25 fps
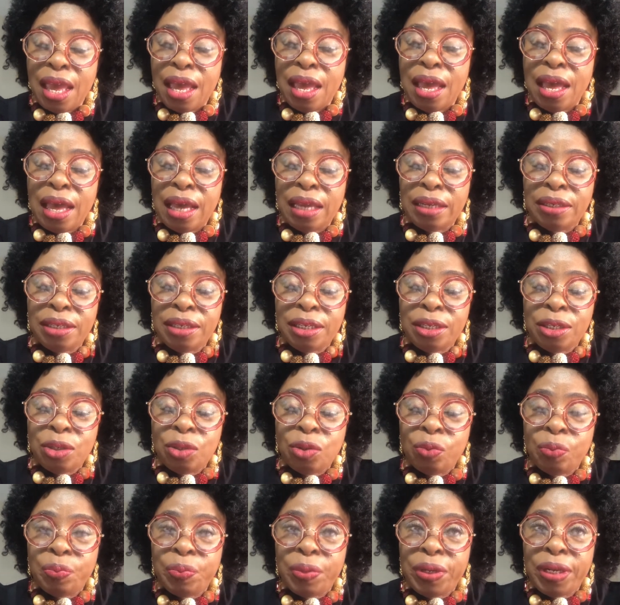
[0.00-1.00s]
I need
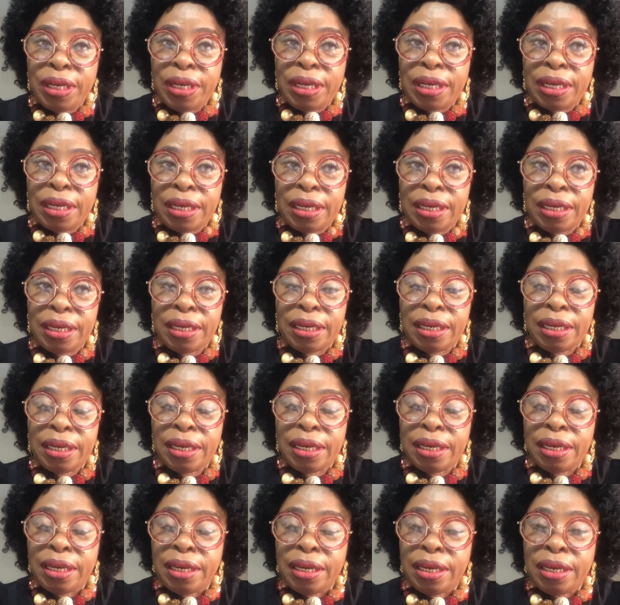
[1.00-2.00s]
to make
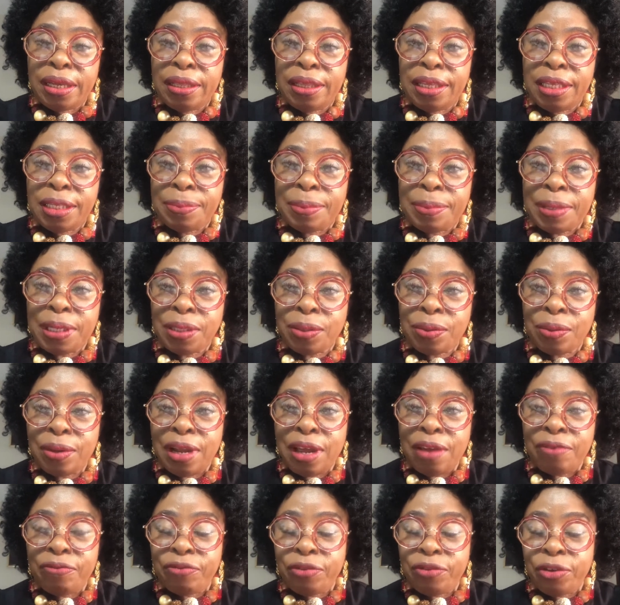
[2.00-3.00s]
this
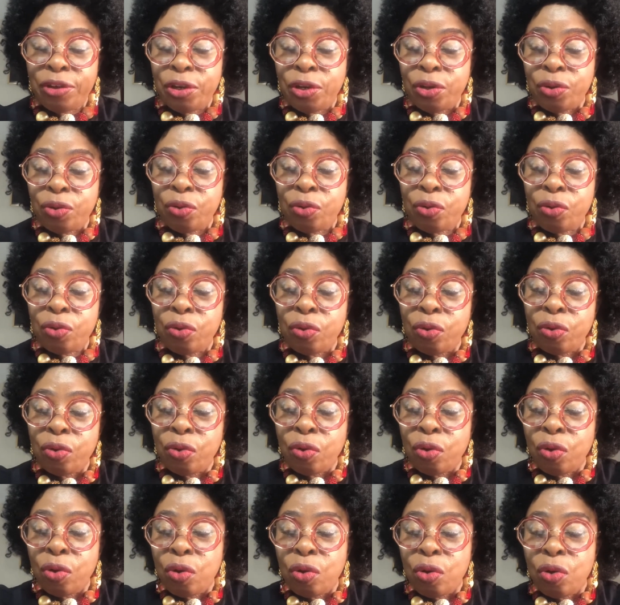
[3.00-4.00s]
particular video
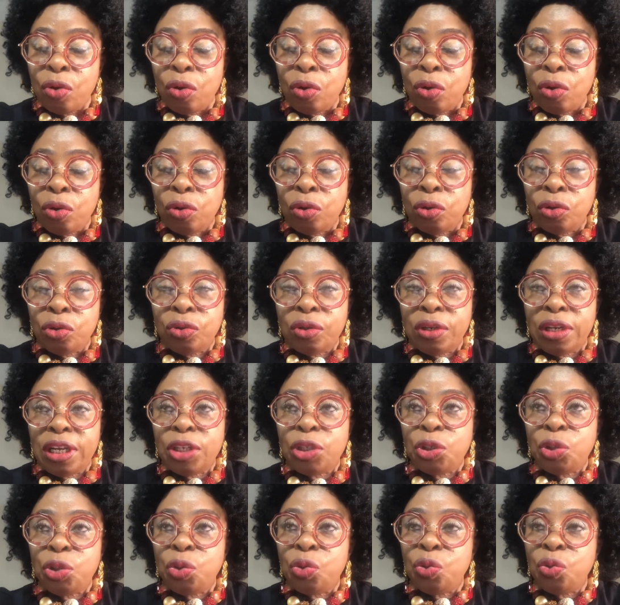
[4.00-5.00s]
to
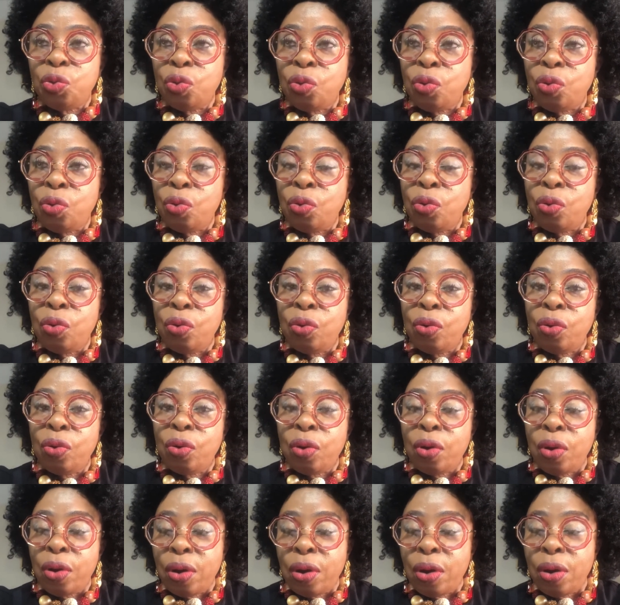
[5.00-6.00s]
let you know
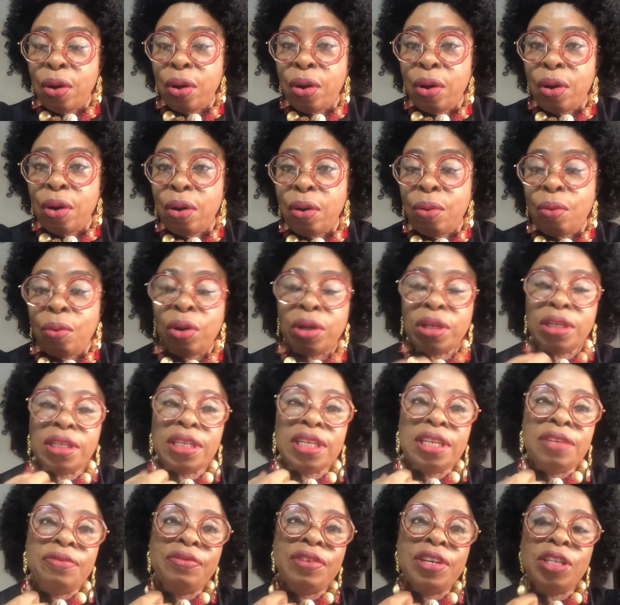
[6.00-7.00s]
what
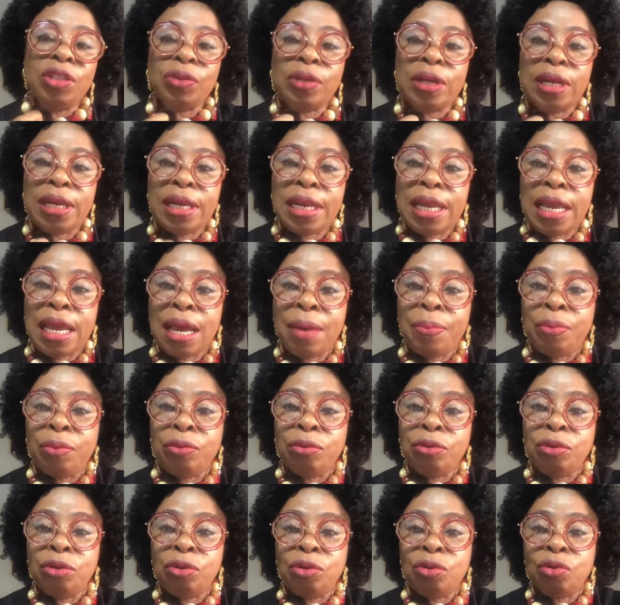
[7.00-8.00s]
eventually
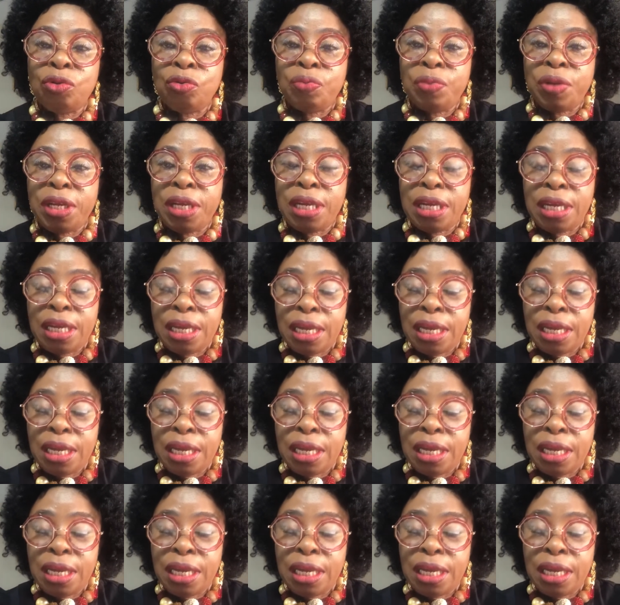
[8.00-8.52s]
happened to me